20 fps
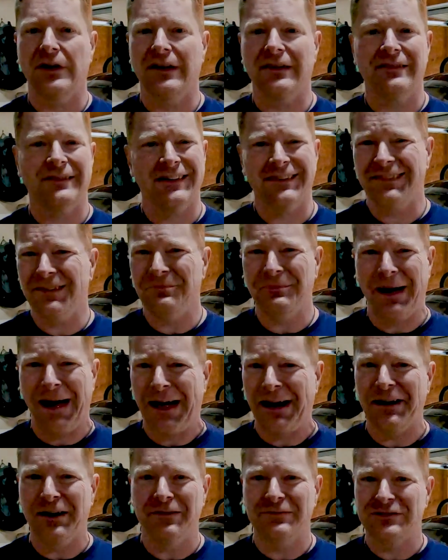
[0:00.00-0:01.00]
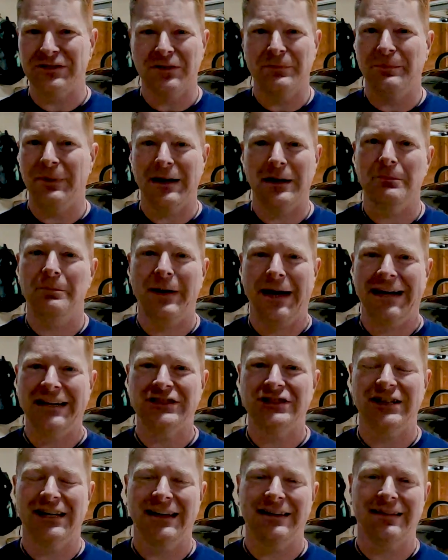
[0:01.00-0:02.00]
and it's just a matter of just being
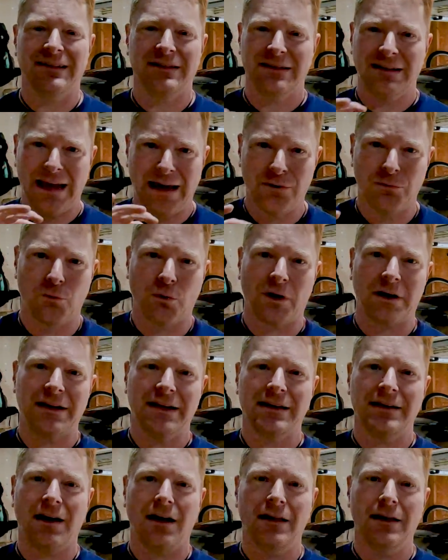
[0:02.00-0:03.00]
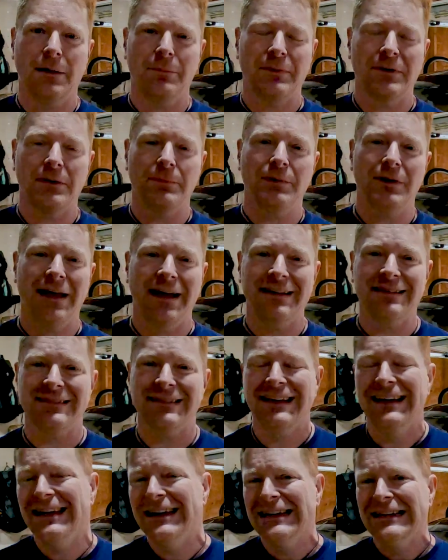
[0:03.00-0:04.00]
patient and working it all up into place.